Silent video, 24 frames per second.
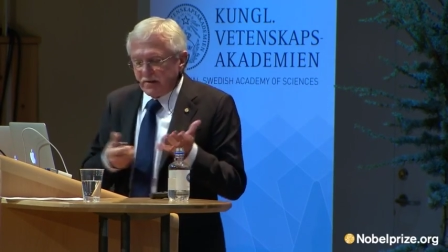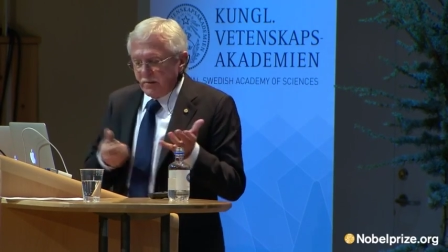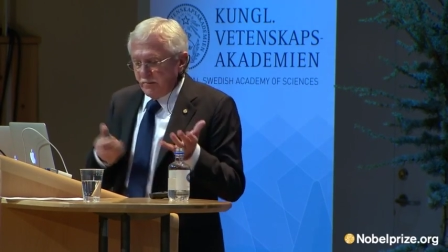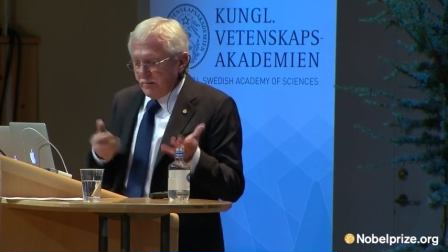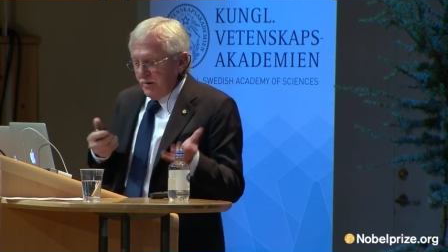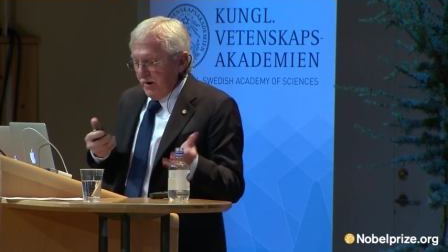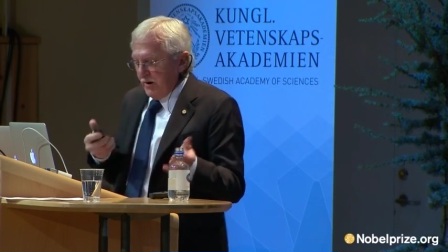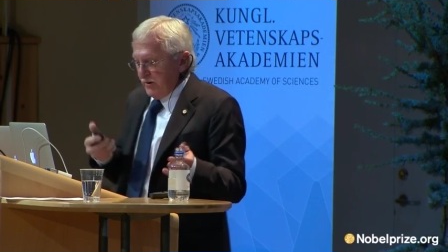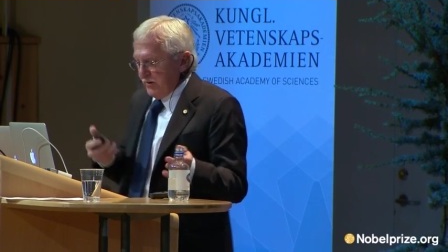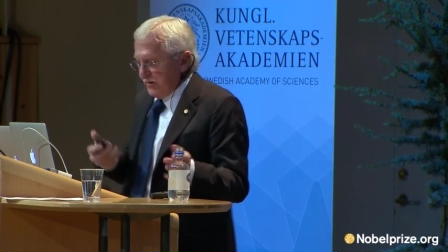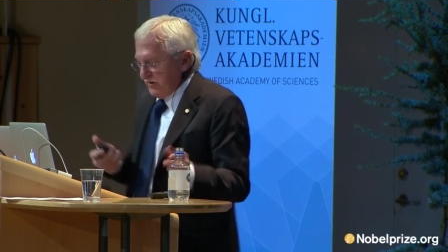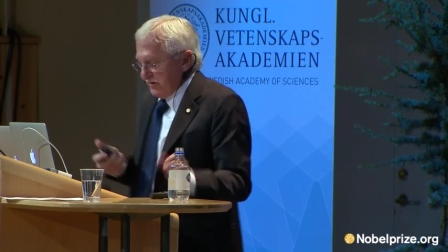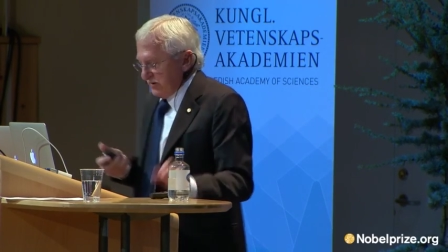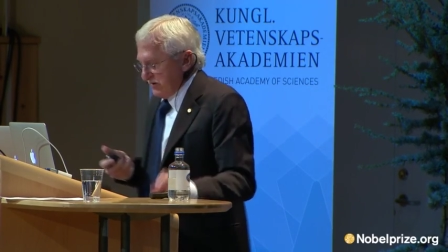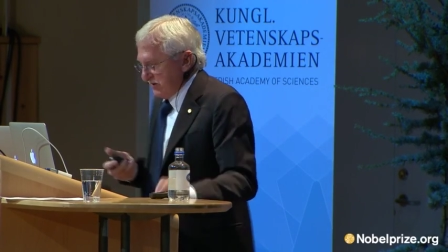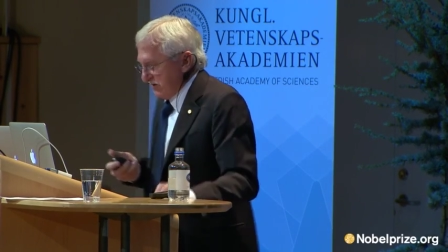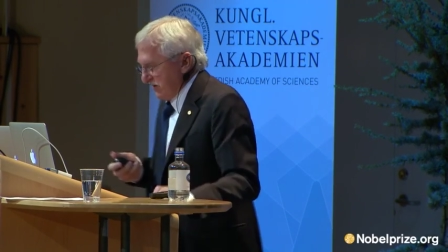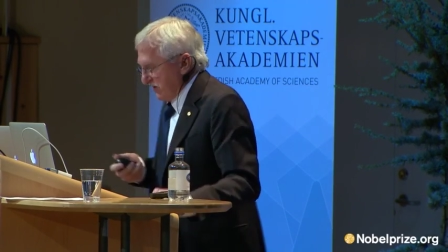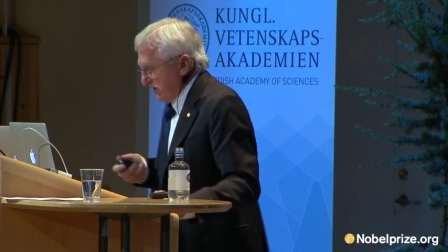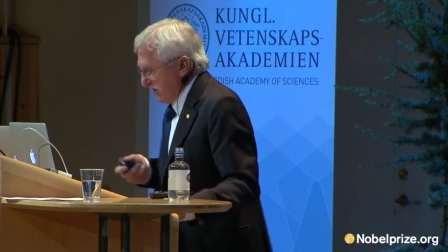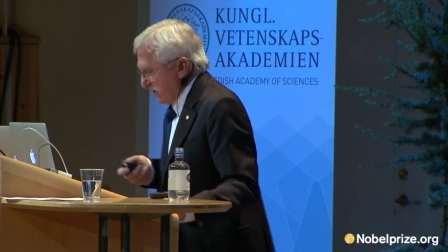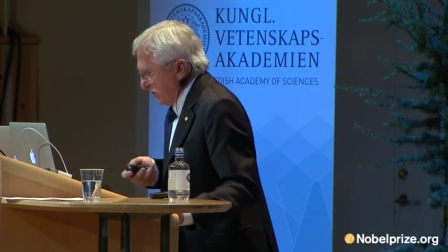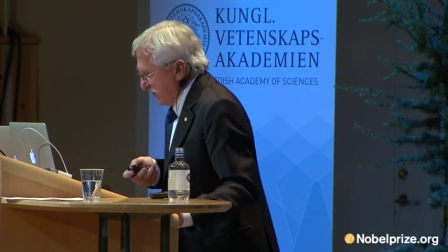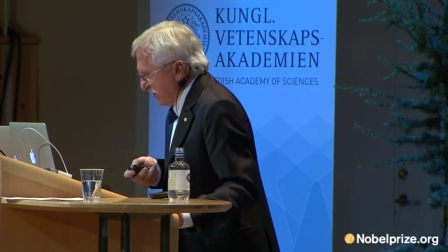
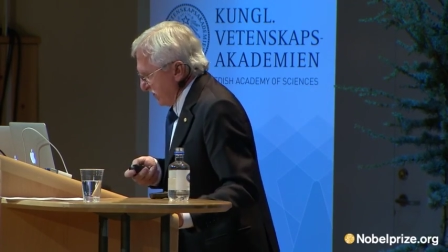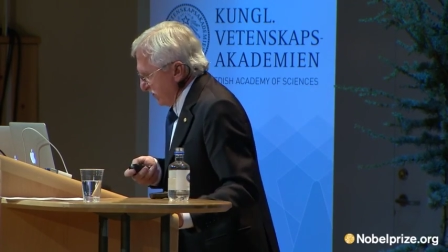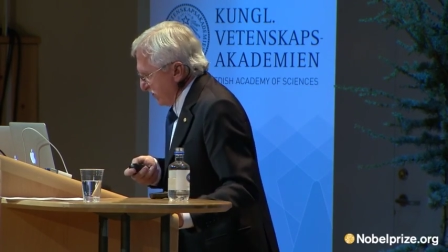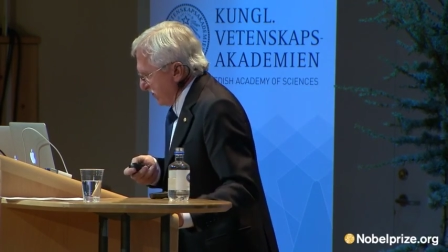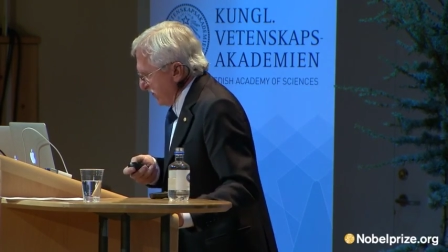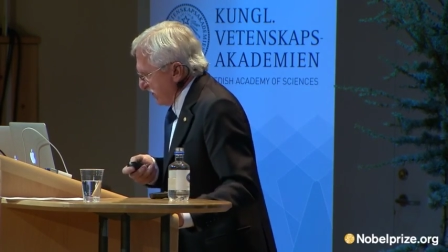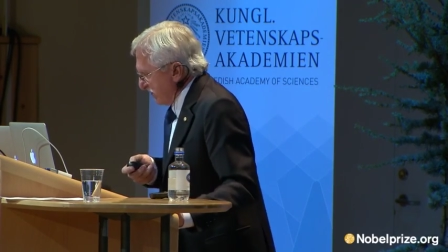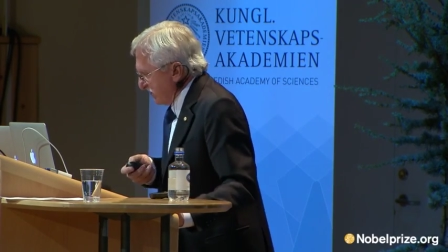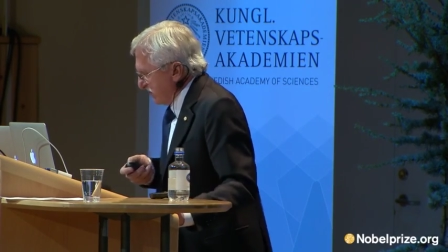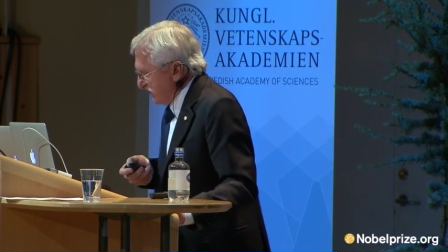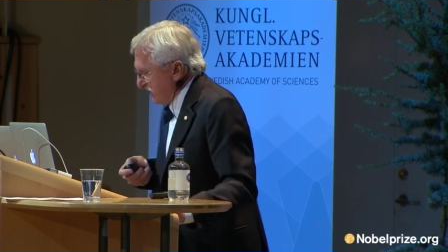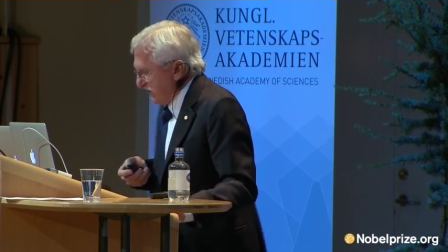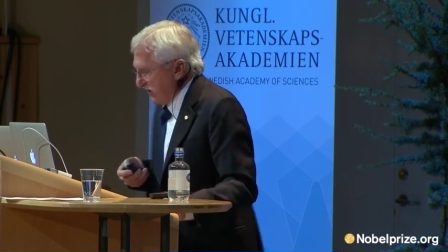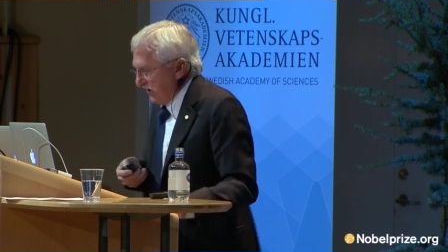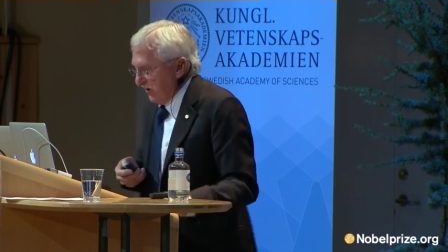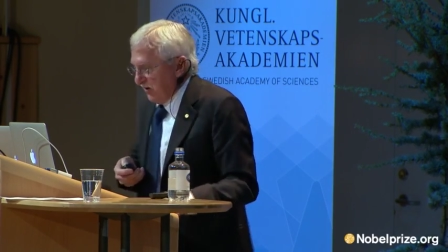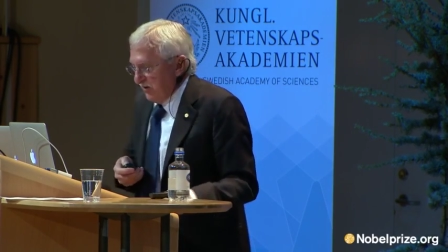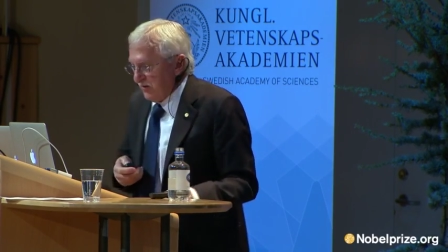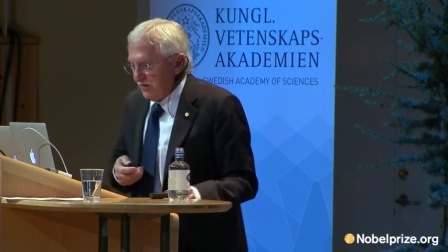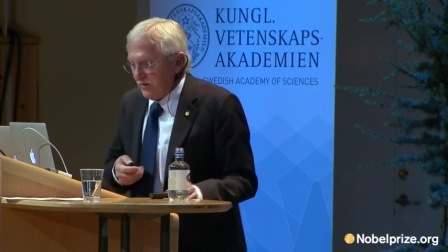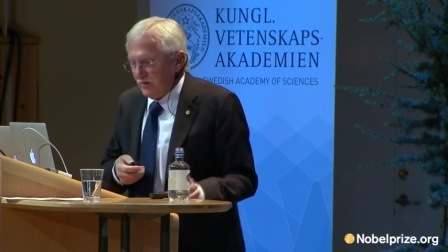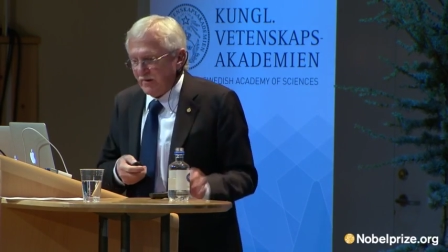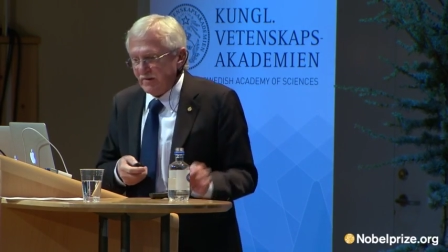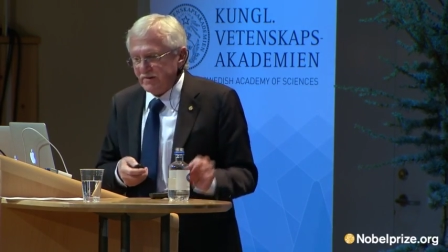components of the polymerase III
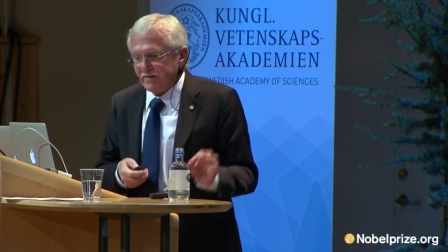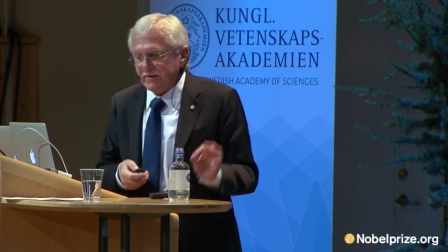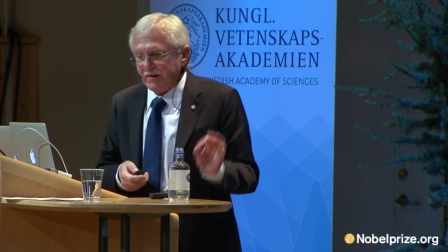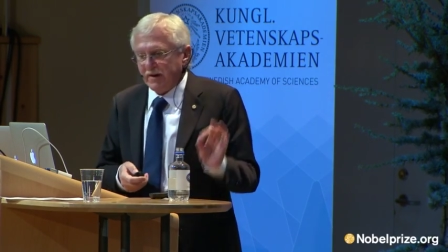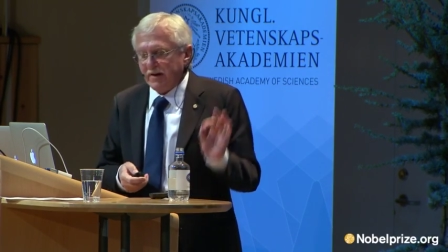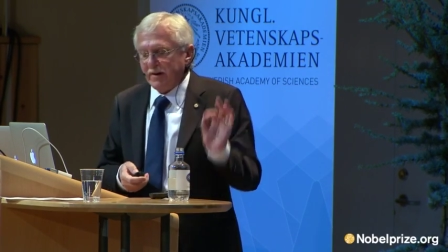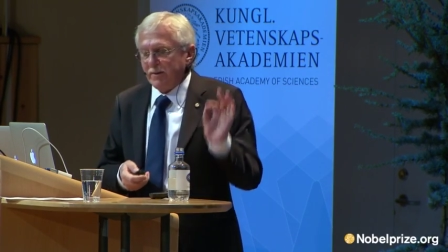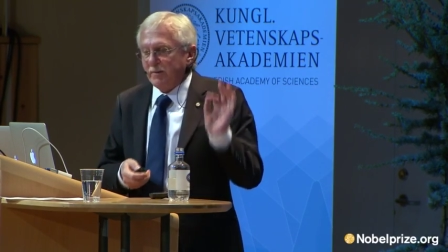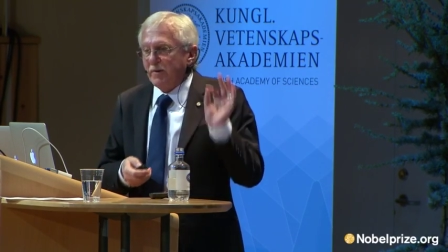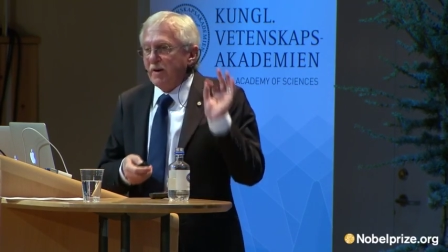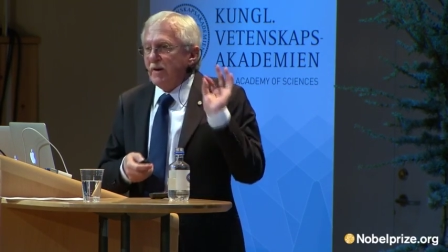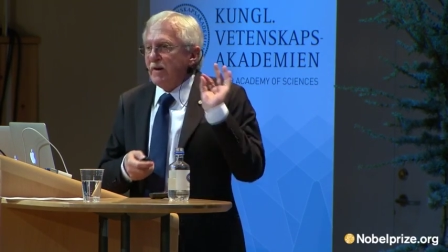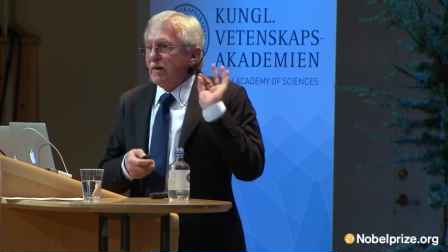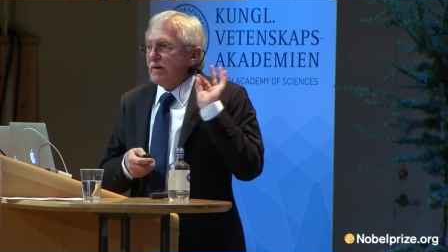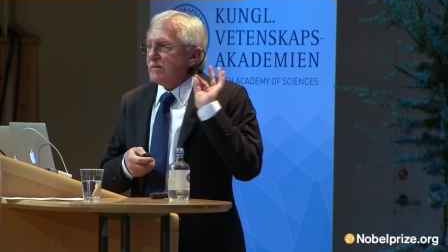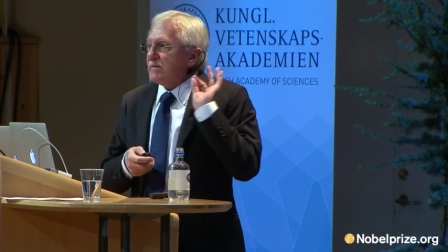holoenzyme